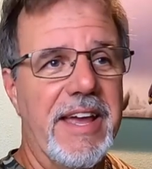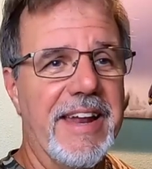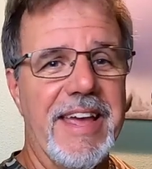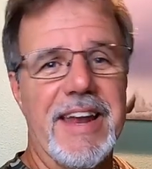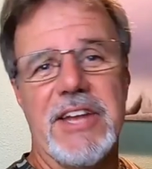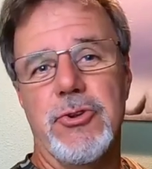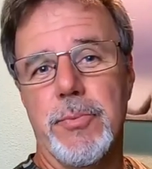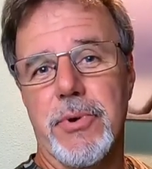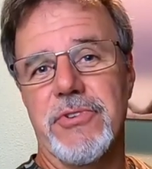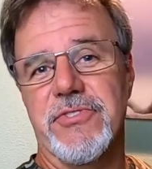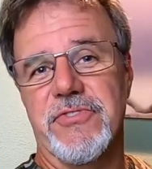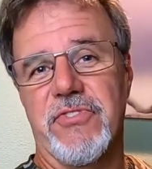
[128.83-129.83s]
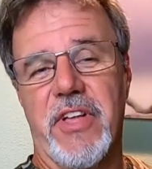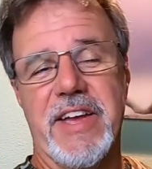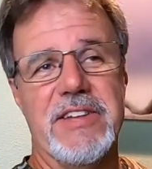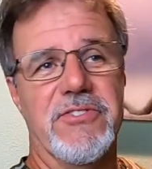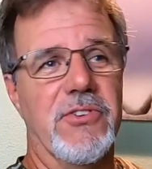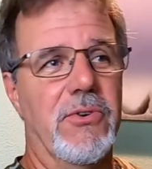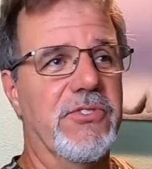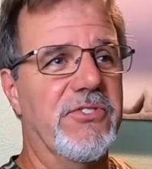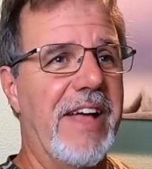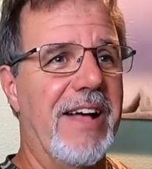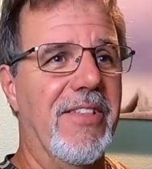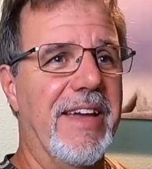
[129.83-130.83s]
And again, I do birds in flight, so
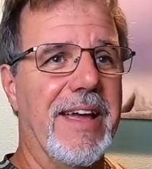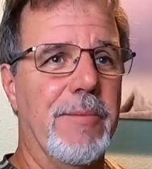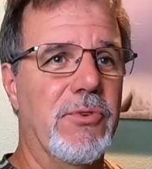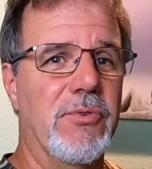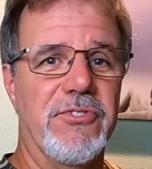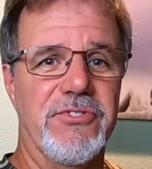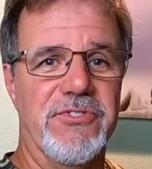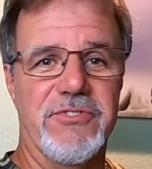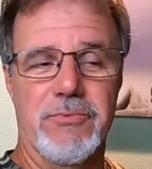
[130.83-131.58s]
it's not like I'm doing